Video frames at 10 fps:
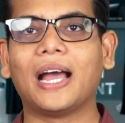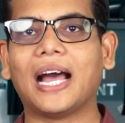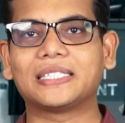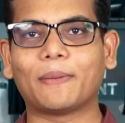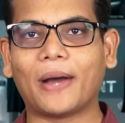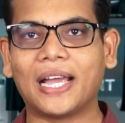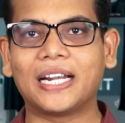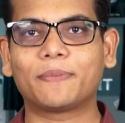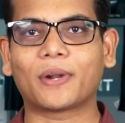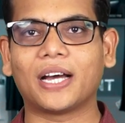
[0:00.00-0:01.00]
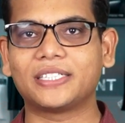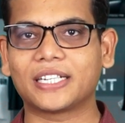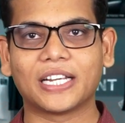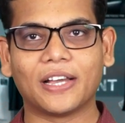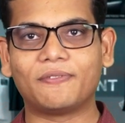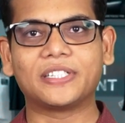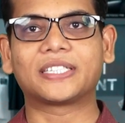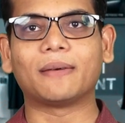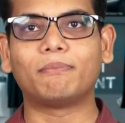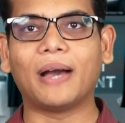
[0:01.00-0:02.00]
as a pilot project with
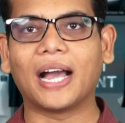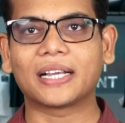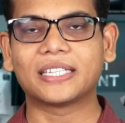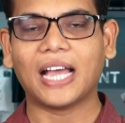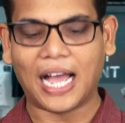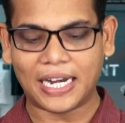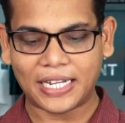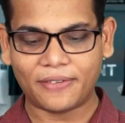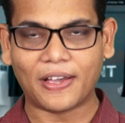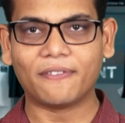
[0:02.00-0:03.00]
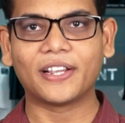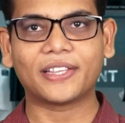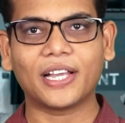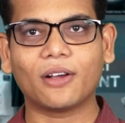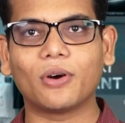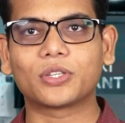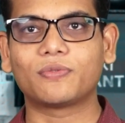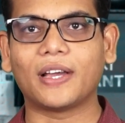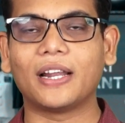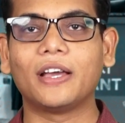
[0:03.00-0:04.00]
some banks, and if everything goes
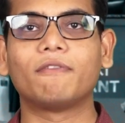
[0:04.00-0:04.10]
well,